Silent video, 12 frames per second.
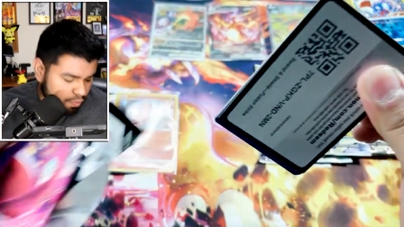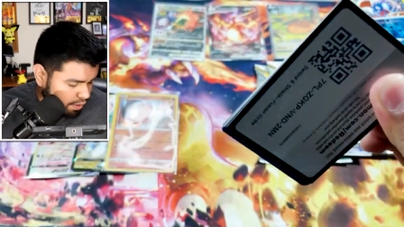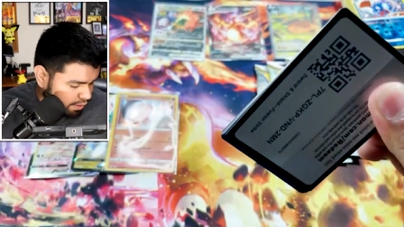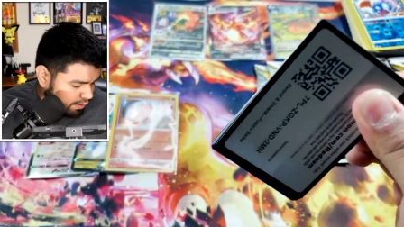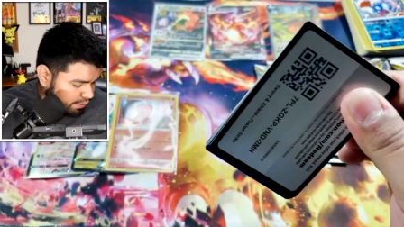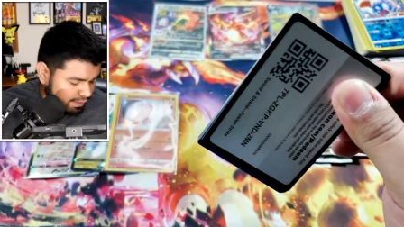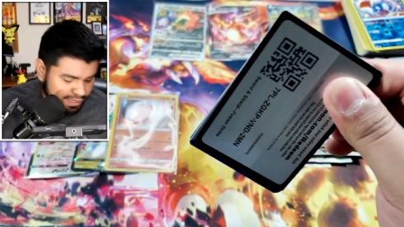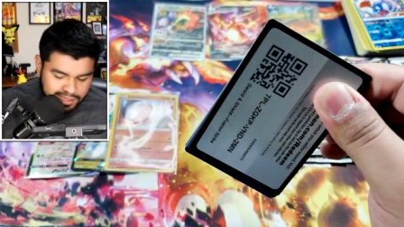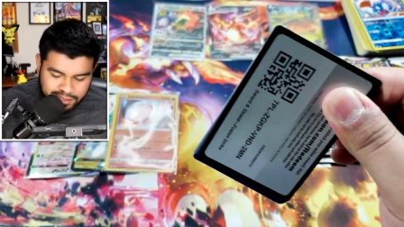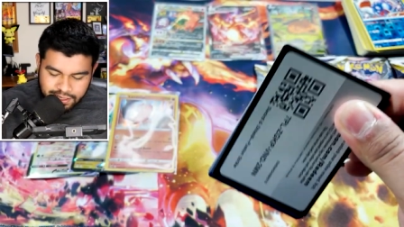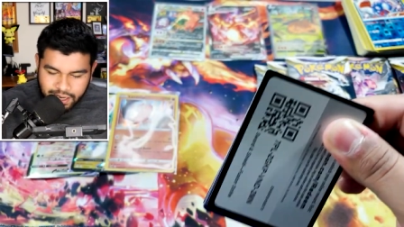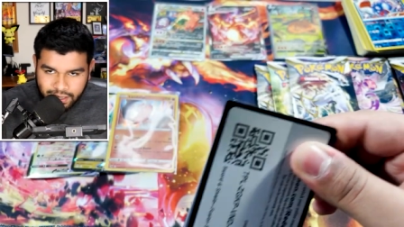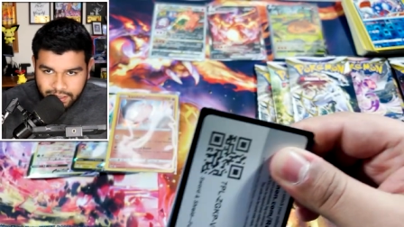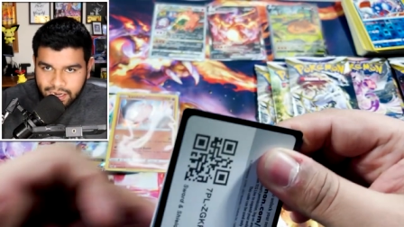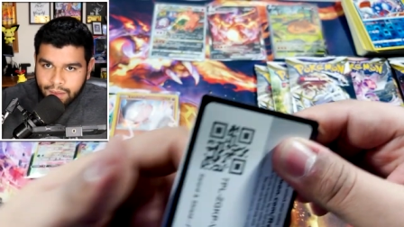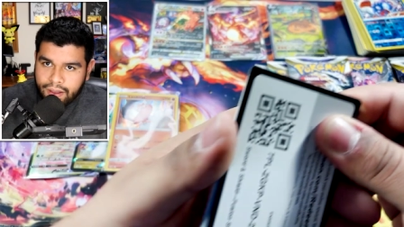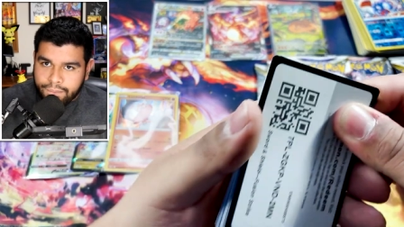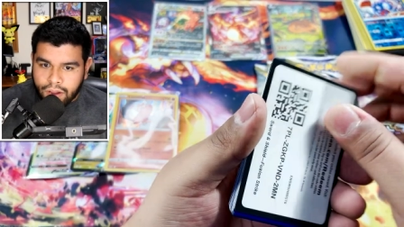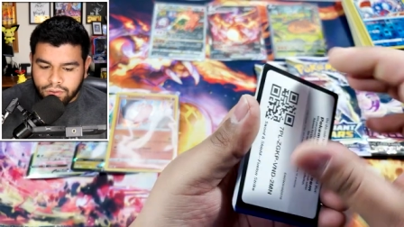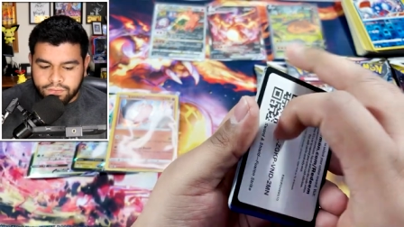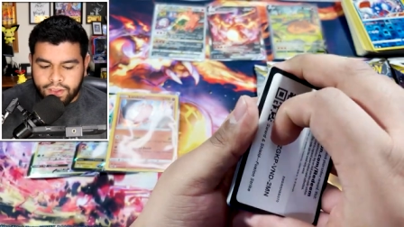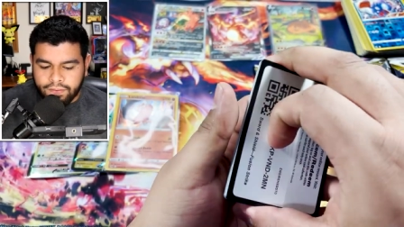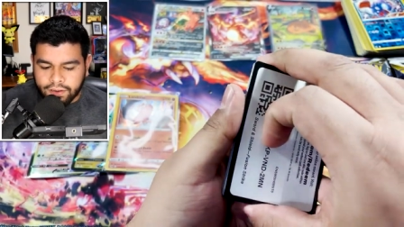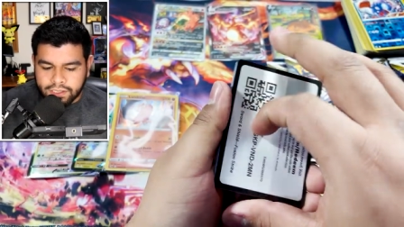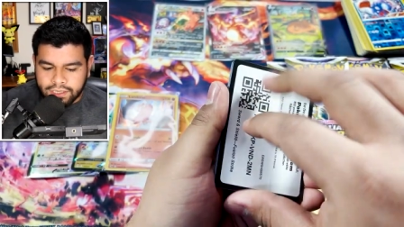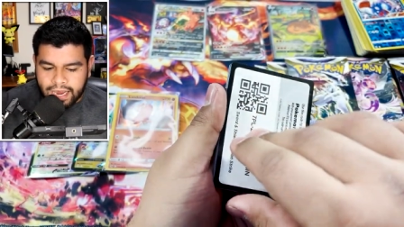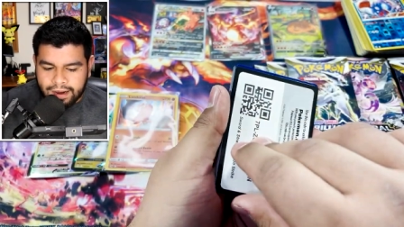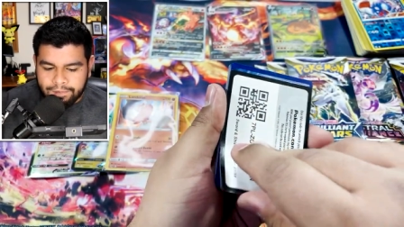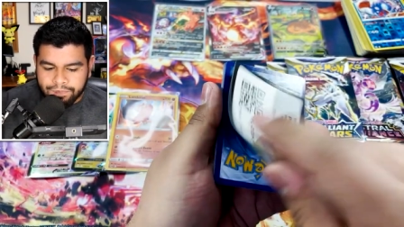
you what, this set is not my most favorite set.